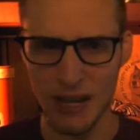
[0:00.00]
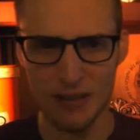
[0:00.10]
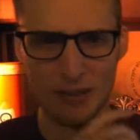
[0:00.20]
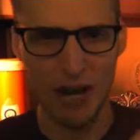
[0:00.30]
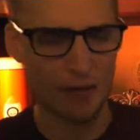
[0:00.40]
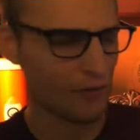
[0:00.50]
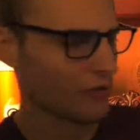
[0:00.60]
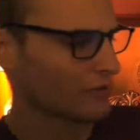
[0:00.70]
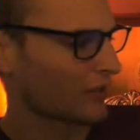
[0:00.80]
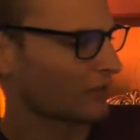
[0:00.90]
and the average
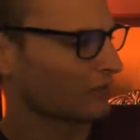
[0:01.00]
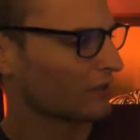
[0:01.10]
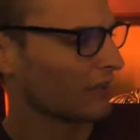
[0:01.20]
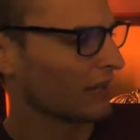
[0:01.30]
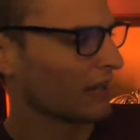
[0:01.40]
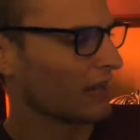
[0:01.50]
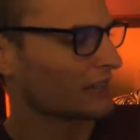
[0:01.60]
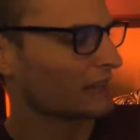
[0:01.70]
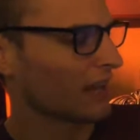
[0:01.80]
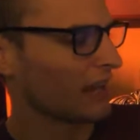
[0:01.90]
transaction fee
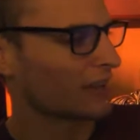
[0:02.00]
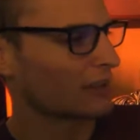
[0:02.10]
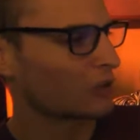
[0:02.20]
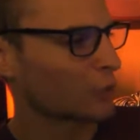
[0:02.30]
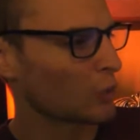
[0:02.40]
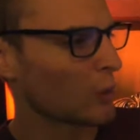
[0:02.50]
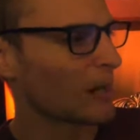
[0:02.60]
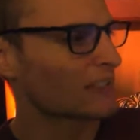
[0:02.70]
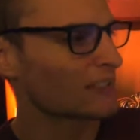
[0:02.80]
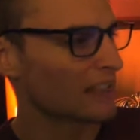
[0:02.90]
is
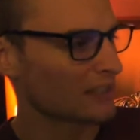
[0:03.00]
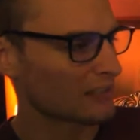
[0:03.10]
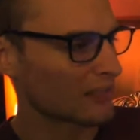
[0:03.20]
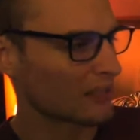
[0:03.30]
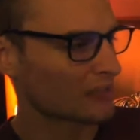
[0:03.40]
92 cents.